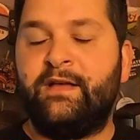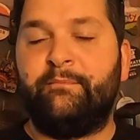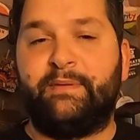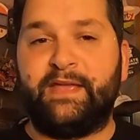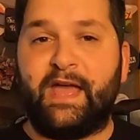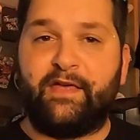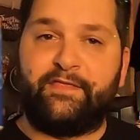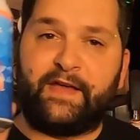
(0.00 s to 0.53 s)
But
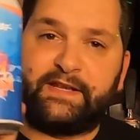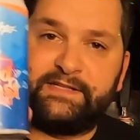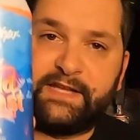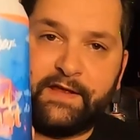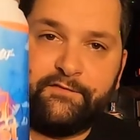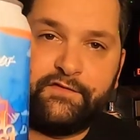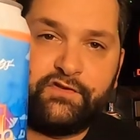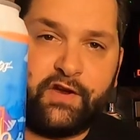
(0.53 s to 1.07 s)
yeah, thanks
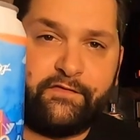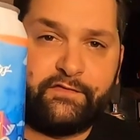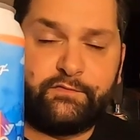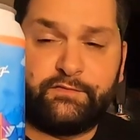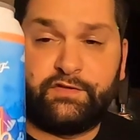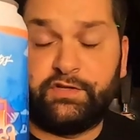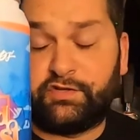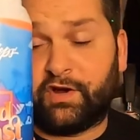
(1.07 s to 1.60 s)
again for Travis,
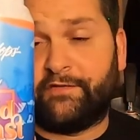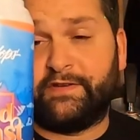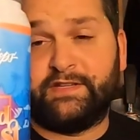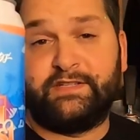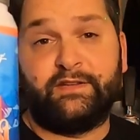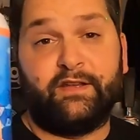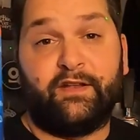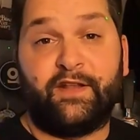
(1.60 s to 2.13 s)
to
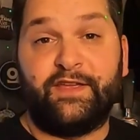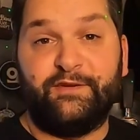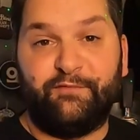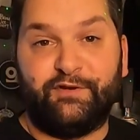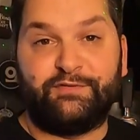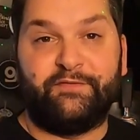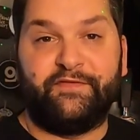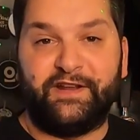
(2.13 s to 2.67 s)
Travis. I know you
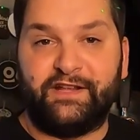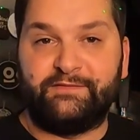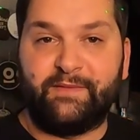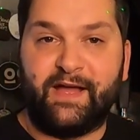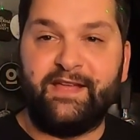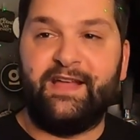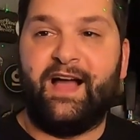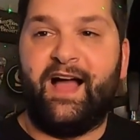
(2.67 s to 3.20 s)
watch my videos,
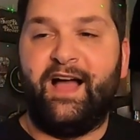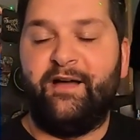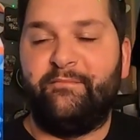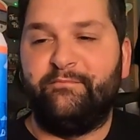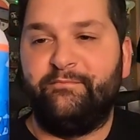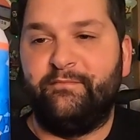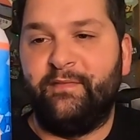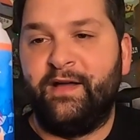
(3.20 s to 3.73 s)
mate.
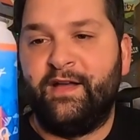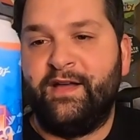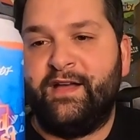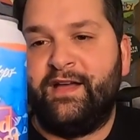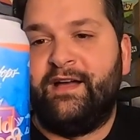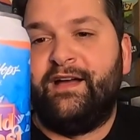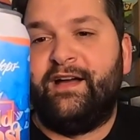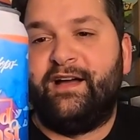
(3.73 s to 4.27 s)
Um,
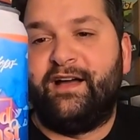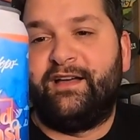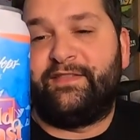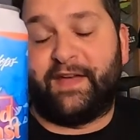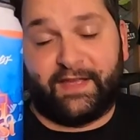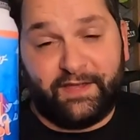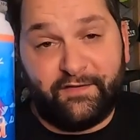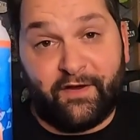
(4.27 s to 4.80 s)

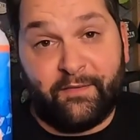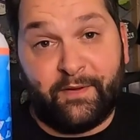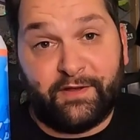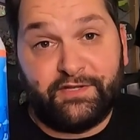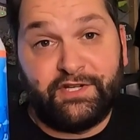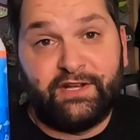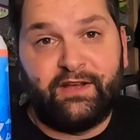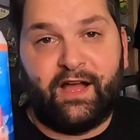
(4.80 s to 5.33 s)
thank you very
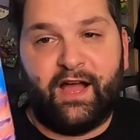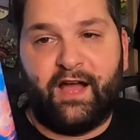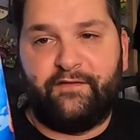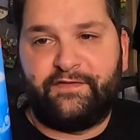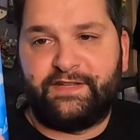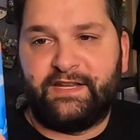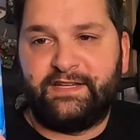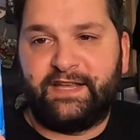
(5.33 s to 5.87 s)
much uh,
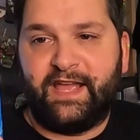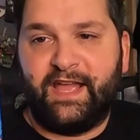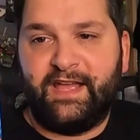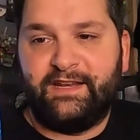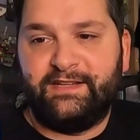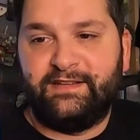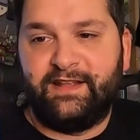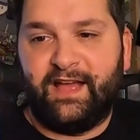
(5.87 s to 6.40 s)
for sending it
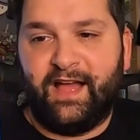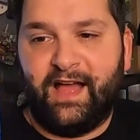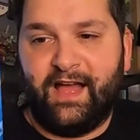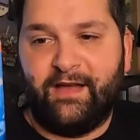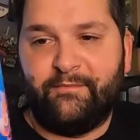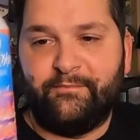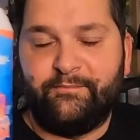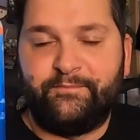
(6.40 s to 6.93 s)
in.
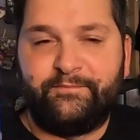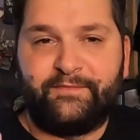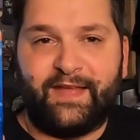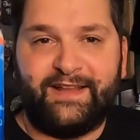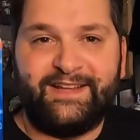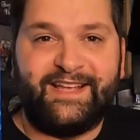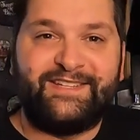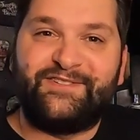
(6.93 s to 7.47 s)
Um,
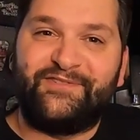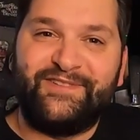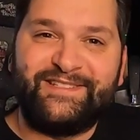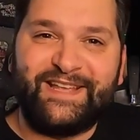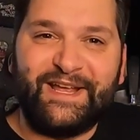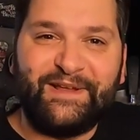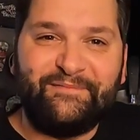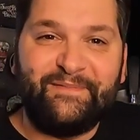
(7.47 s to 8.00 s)
and yeah, sorry it's
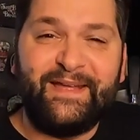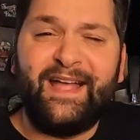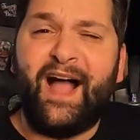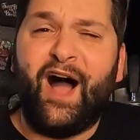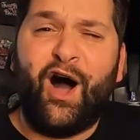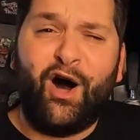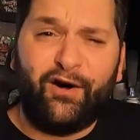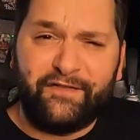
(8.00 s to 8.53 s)
taken me
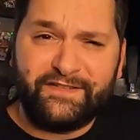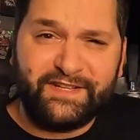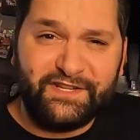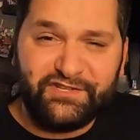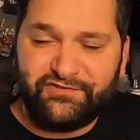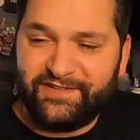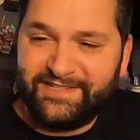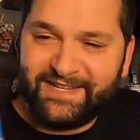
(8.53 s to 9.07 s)
half a
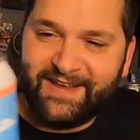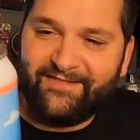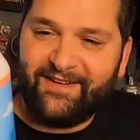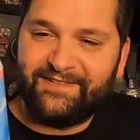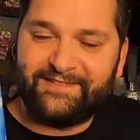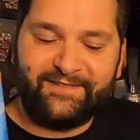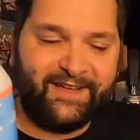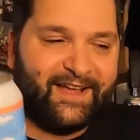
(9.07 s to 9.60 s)
century to get
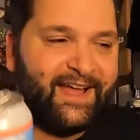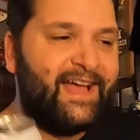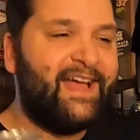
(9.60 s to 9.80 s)
round to it.